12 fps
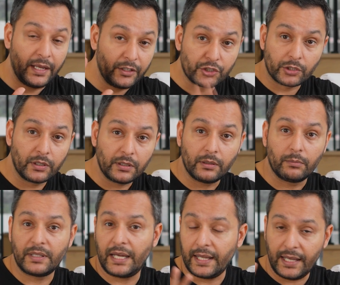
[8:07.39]
and assure
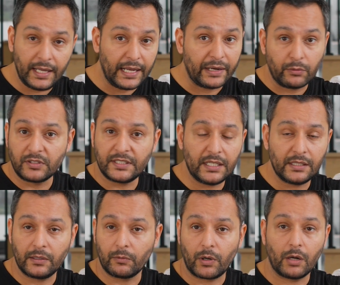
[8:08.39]
them that, hey, I don't see
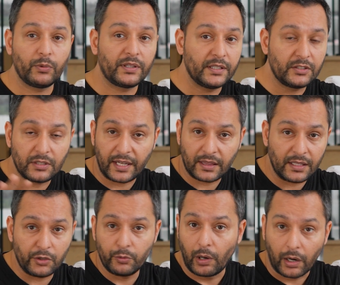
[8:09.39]
anything wrong with this. I
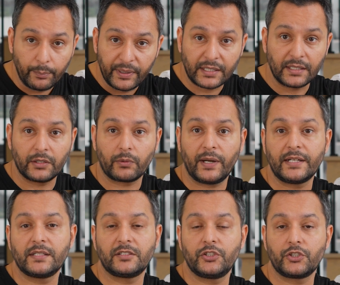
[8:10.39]
think you are making the
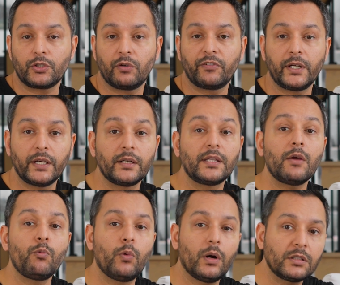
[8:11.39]
right decision over here. They
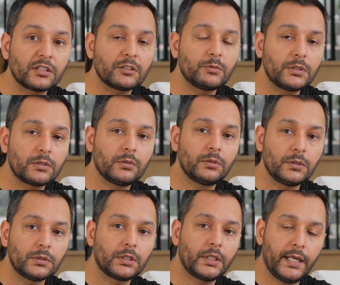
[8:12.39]
want someone to
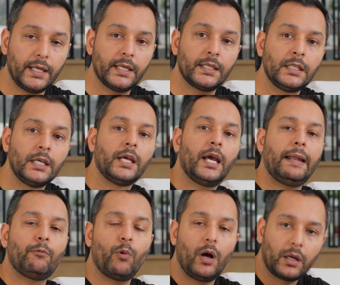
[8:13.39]
hold their hand
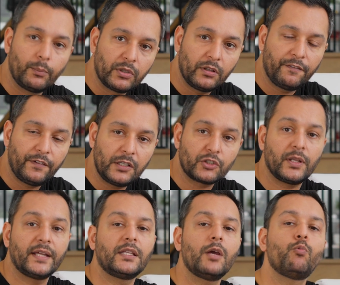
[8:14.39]
and walk them to the finish
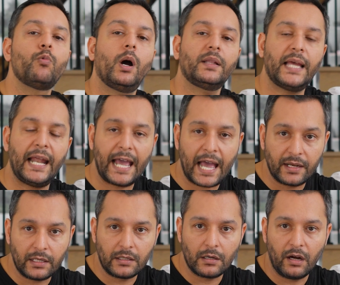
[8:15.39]
line. They want that
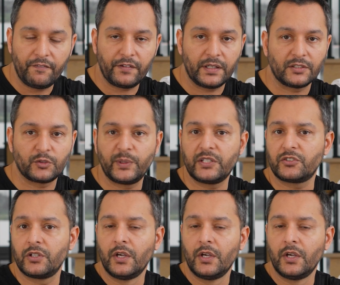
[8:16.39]
added confidence, because